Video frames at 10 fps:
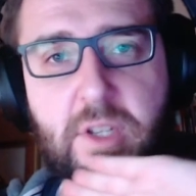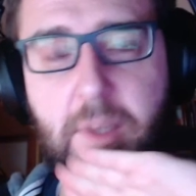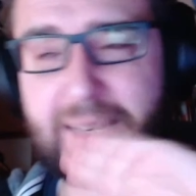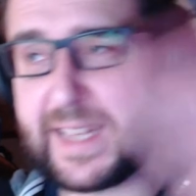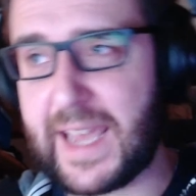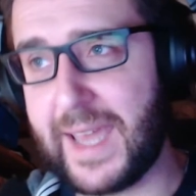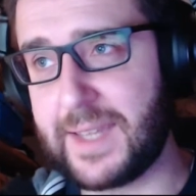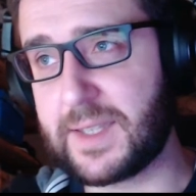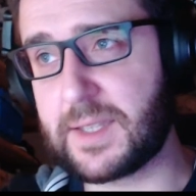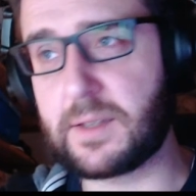immediately
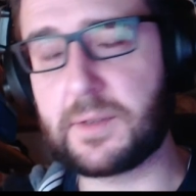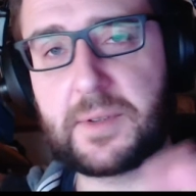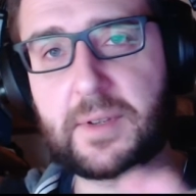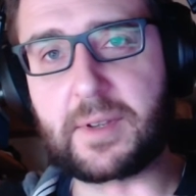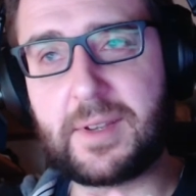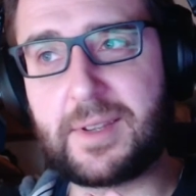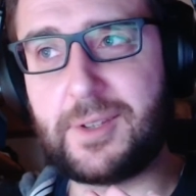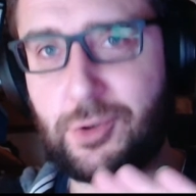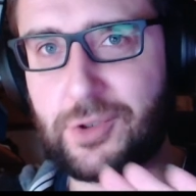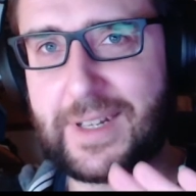ends.
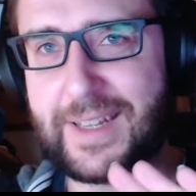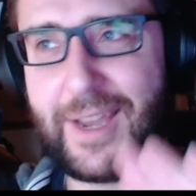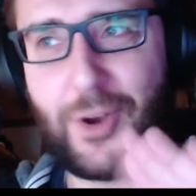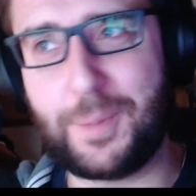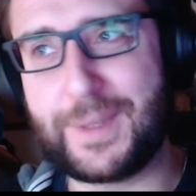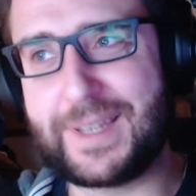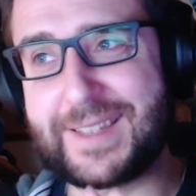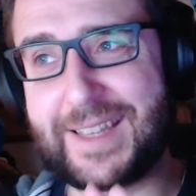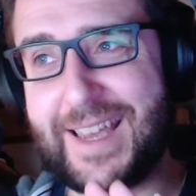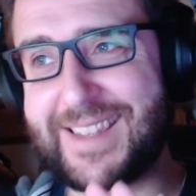Usually, I hope this is
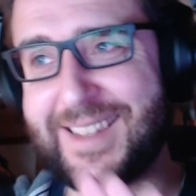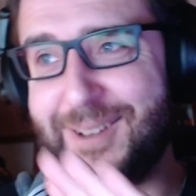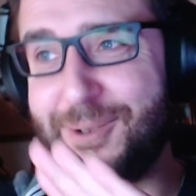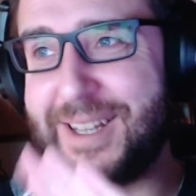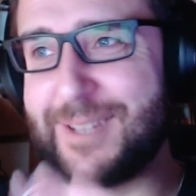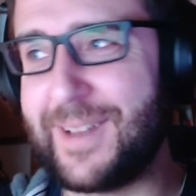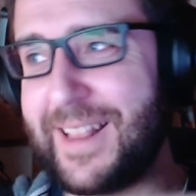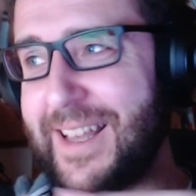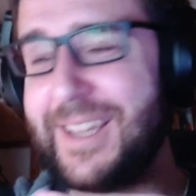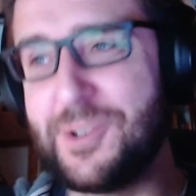the case in Lua as
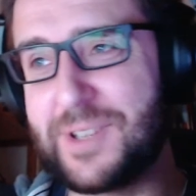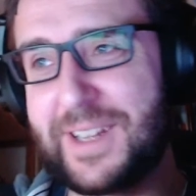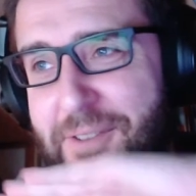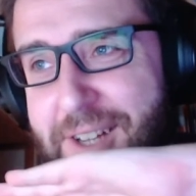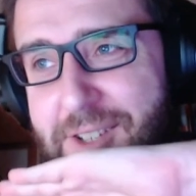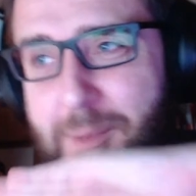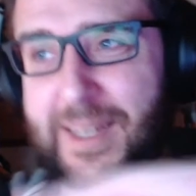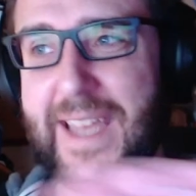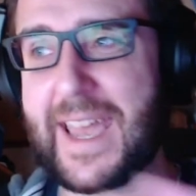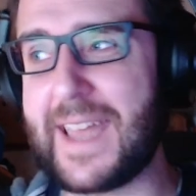well. Usually, the function
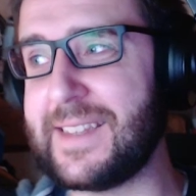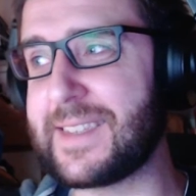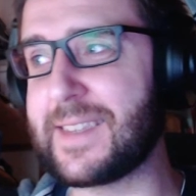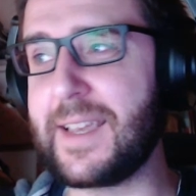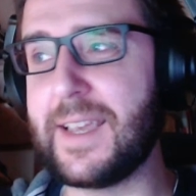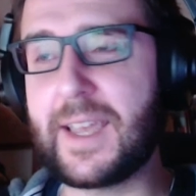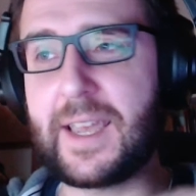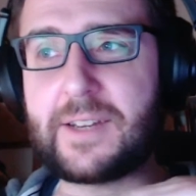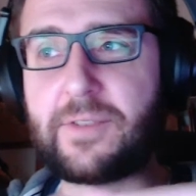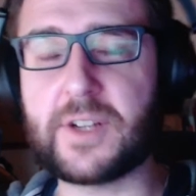immediately ends,
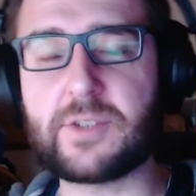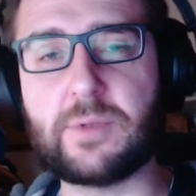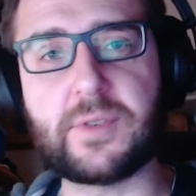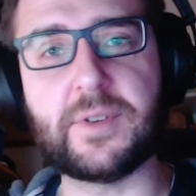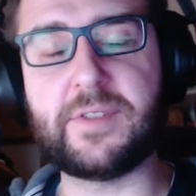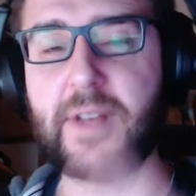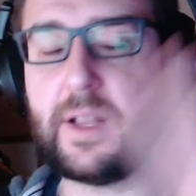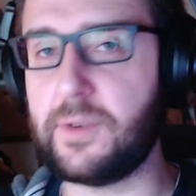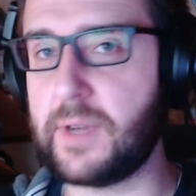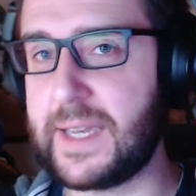and the function returns the
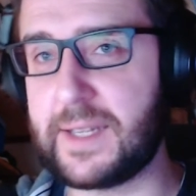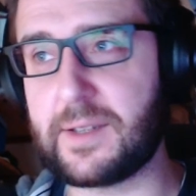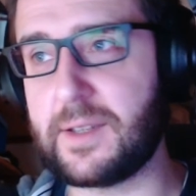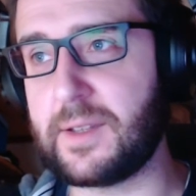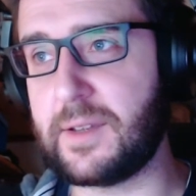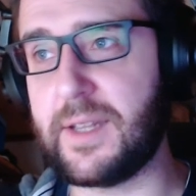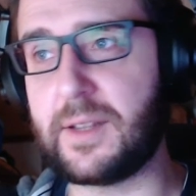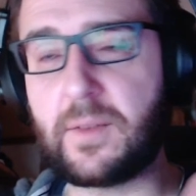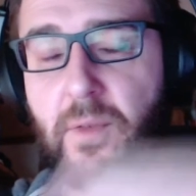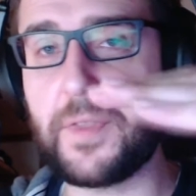value, and
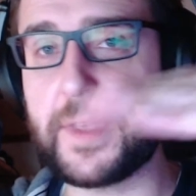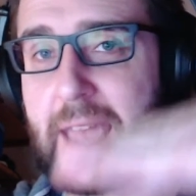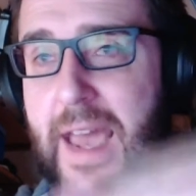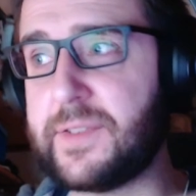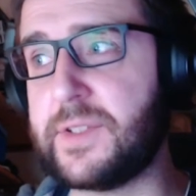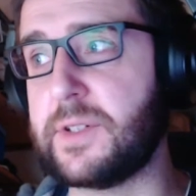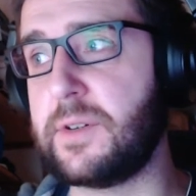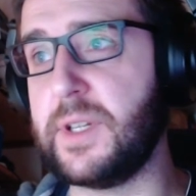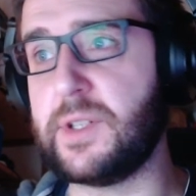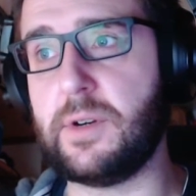nothing after
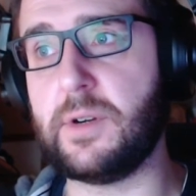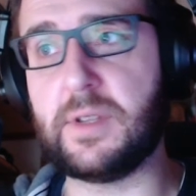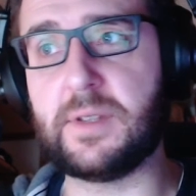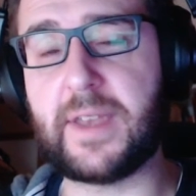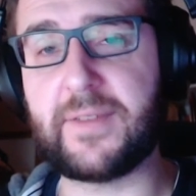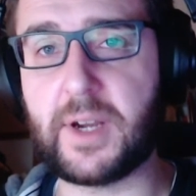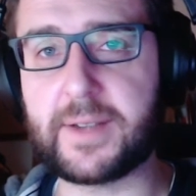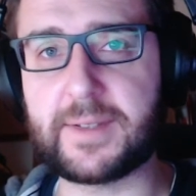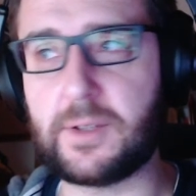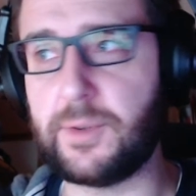a return is ever
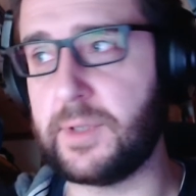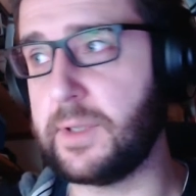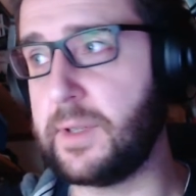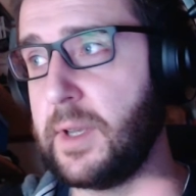executed.